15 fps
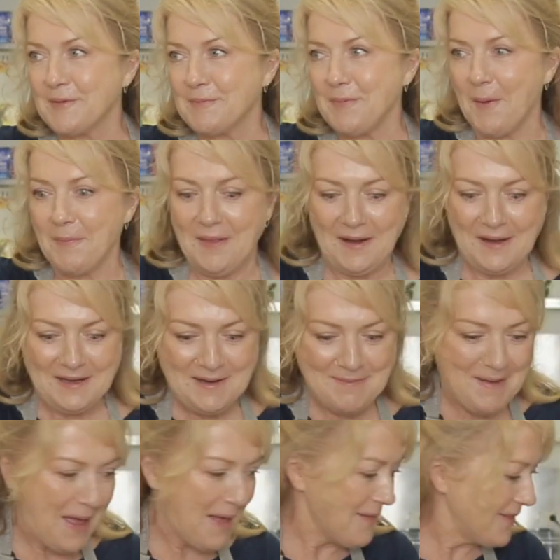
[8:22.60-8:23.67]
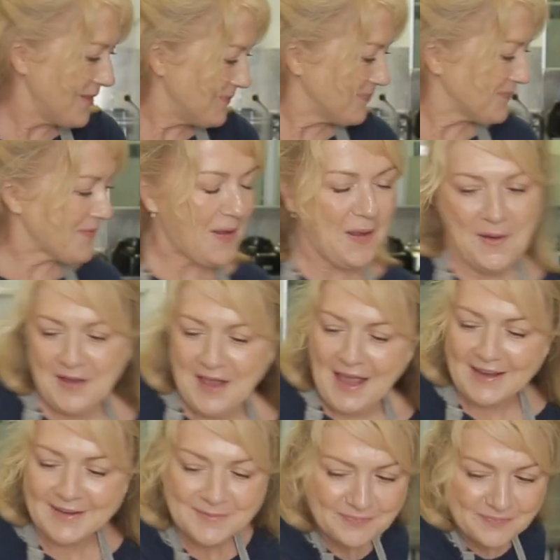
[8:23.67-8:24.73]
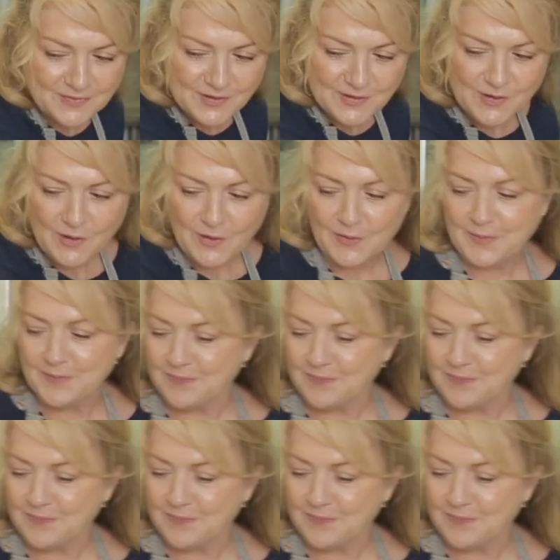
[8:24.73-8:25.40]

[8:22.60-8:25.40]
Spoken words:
Pop that in your mouth. Okay, so